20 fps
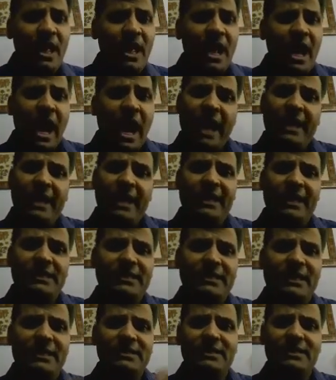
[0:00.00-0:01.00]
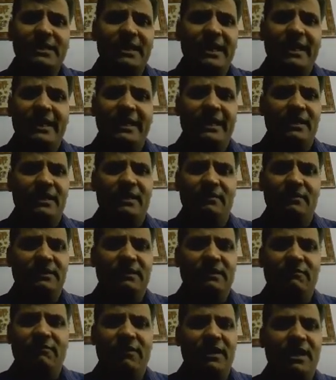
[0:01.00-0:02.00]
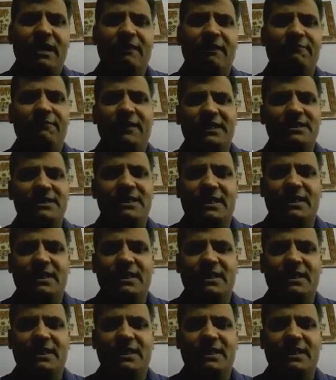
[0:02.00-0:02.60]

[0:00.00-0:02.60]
And laser is really, the word of laser is